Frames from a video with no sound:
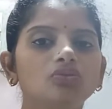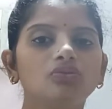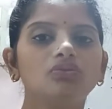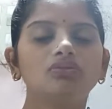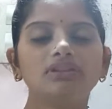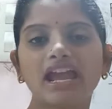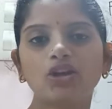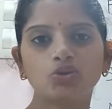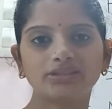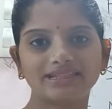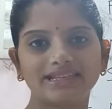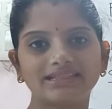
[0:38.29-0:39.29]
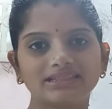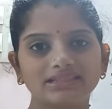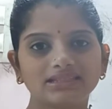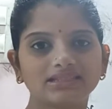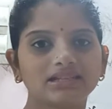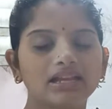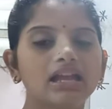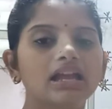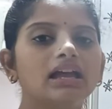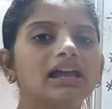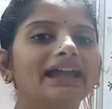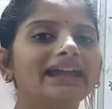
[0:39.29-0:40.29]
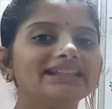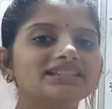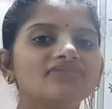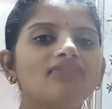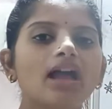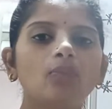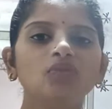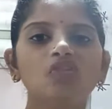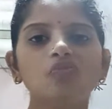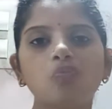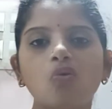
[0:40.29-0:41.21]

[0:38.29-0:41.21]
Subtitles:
to nylon-6, it is a family of